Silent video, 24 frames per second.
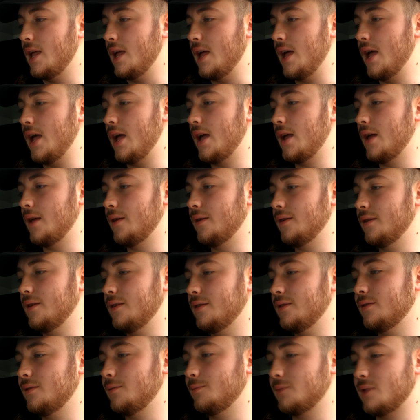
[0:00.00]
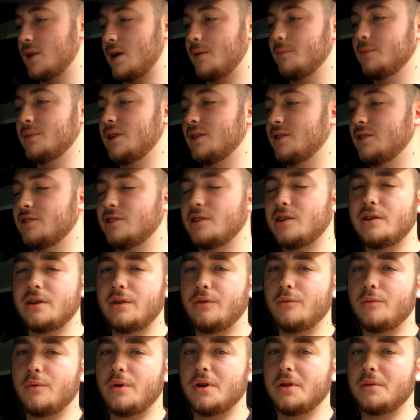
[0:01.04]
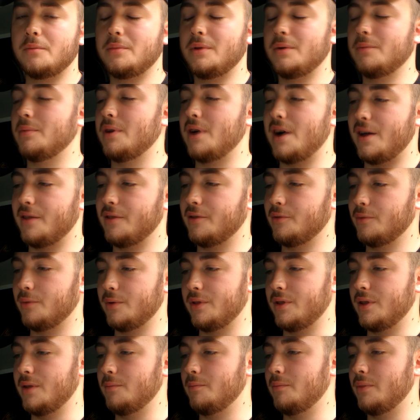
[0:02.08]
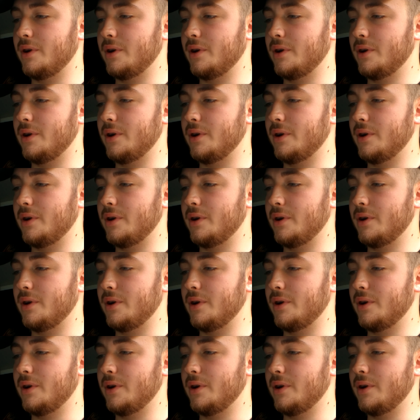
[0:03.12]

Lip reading: and sometimes I just don't even want to be bothered with it.